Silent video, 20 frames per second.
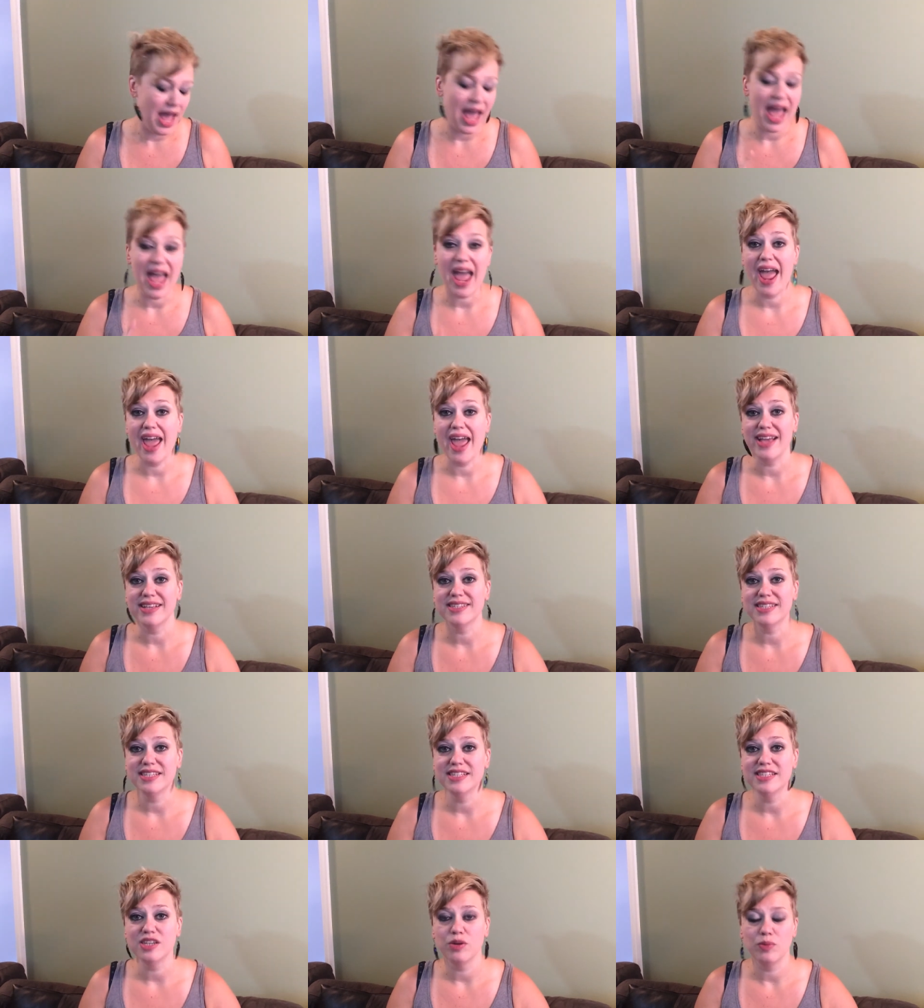a
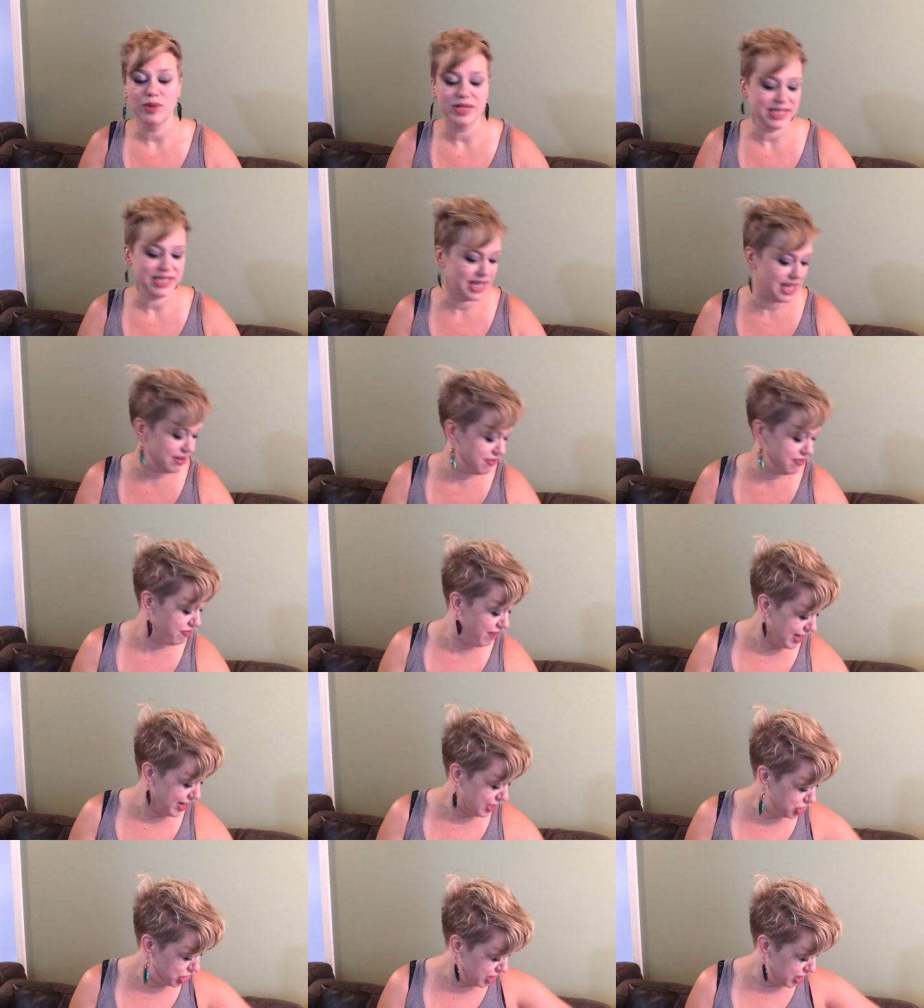since it was a
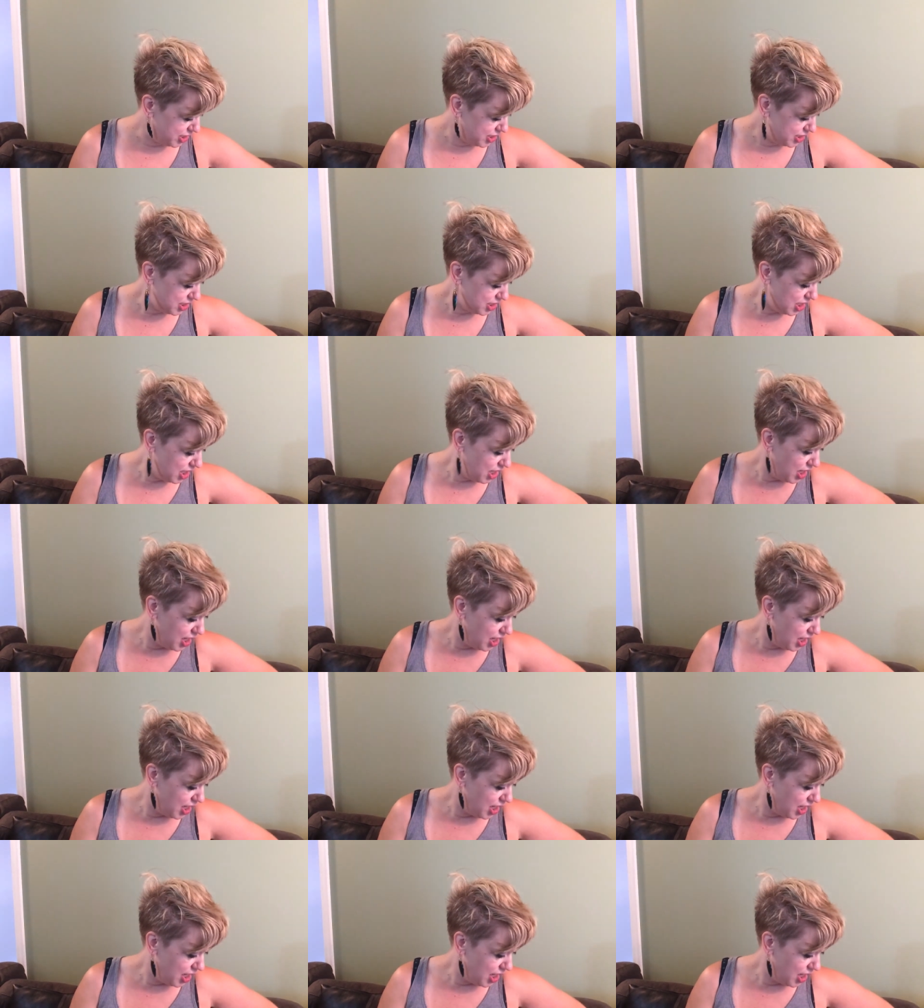convention